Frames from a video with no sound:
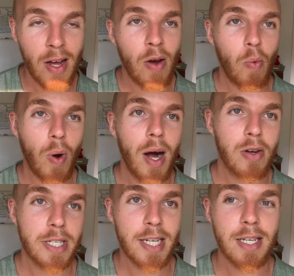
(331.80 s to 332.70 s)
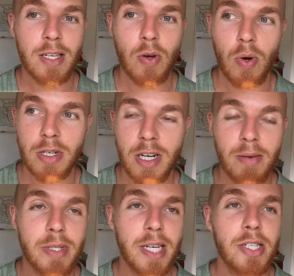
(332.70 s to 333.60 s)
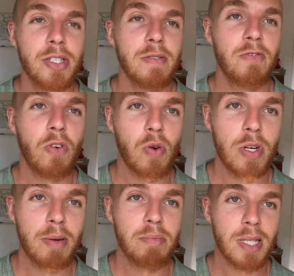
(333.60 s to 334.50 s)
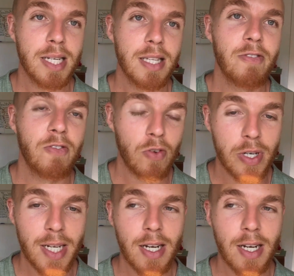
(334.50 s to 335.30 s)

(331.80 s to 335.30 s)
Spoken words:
while getting your accommodation for completely free.